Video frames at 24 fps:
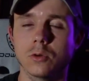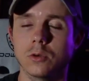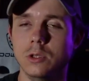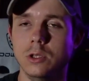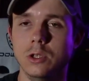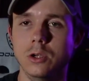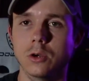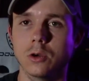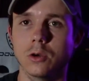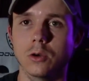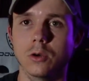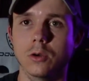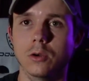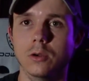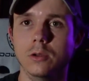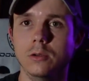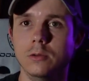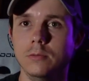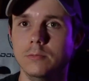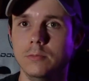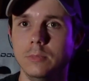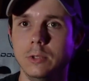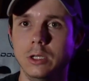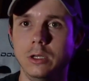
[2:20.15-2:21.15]
your
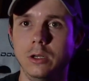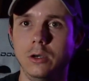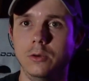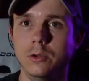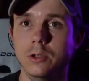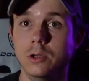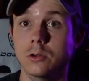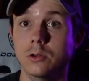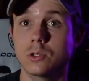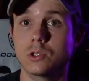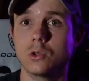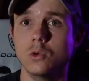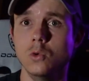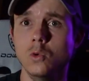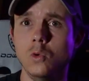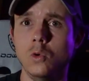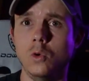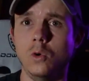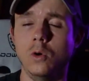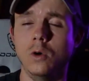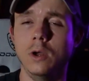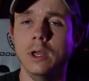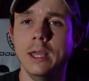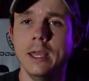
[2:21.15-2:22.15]
you know, your
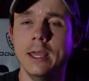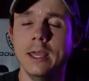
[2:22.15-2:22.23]
school,